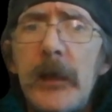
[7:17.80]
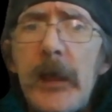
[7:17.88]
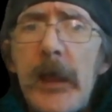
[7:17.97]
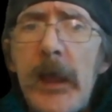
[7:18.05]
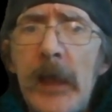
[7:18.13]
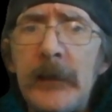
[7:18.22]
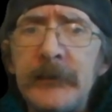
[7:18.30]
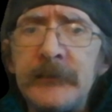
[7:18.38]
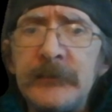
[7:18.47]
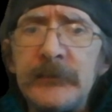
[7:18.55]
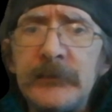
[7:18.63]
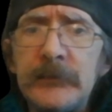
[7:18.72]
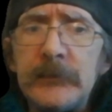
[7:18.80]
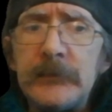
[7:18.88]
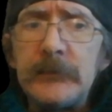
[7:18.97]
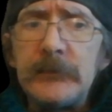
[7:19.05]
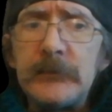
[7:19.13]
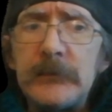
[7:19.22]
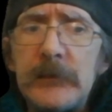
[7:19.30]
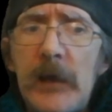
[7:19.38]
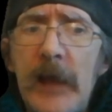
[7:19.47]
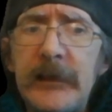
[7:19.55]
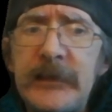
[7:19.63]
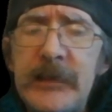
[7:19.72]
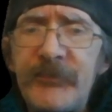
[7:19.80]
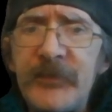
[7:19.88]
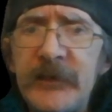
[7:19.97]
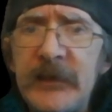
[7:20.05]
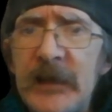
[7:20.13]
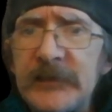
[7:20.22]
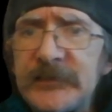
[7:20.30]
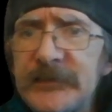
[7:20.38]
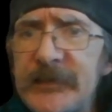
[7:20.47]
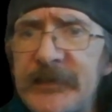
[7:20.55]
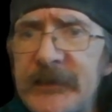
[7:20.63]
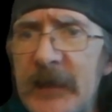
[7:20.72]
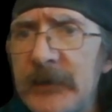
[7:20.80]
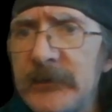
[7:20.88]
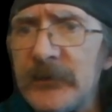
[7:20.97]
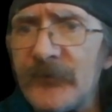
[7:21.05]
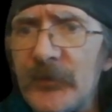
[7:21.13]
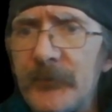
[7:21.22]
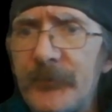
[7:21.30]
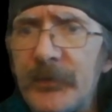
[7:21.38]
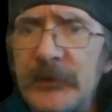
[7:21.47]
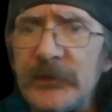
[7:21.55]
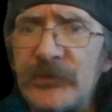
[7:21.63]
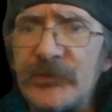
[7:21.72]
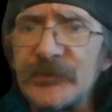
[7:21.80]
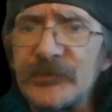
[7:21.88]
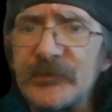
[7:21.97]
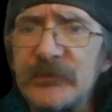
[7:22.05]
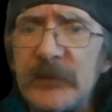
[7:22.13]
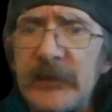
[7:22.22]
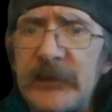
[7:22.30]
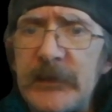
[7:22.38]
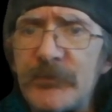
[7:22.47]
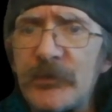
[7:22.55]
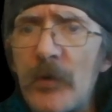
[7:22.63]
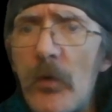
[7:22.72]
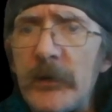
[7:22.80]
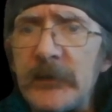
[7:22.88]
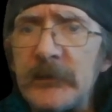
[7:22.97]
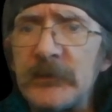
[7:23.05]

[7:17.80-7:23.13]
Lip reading: And I keep thinking I see the end of it, but it keeps going.